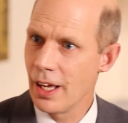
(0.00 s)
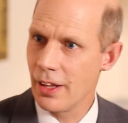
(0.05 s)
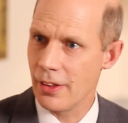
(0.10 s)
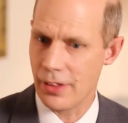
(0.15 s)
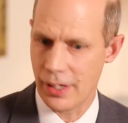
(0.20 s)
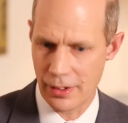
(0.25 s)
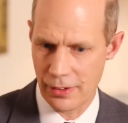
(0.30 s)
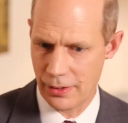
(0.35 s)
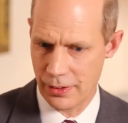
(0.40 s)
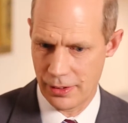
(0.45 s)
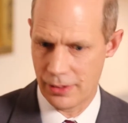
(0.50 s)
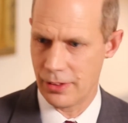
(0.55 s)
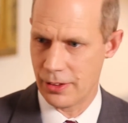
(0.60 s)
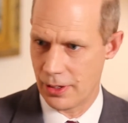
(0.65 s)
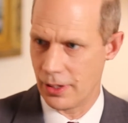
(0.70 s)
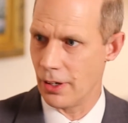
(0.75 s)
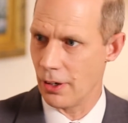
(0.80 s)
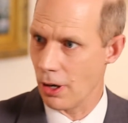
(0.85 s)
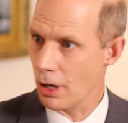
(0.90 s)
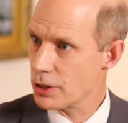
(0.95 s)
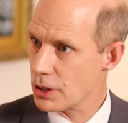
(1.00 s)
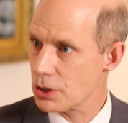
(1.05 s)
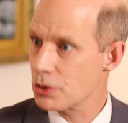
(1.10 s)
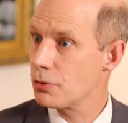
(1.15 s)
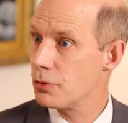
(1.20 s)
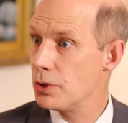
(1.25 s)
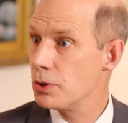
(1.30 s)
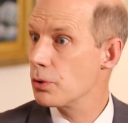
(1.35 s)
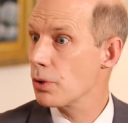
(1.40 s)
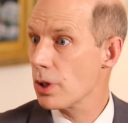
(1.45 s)
that there are just
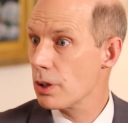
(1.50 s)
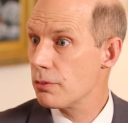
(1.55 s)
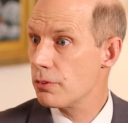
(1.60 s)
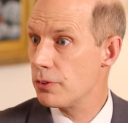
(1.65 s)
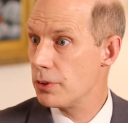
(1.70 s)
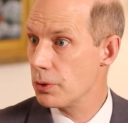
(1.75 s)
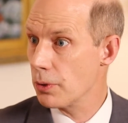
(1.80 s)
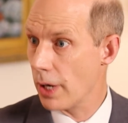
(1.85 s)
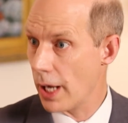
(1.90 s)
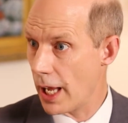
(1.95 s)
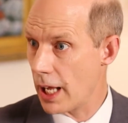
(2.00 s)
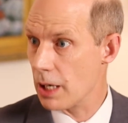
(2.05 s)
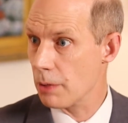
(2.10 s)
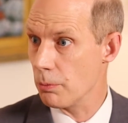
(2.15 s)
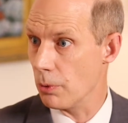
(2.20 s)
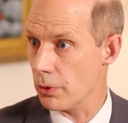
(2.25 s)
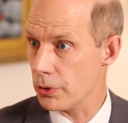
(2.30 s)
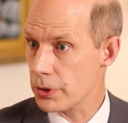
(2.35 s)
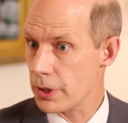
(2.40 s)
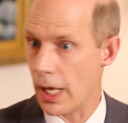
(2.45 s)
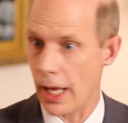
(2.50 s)
fewer and fewer animals,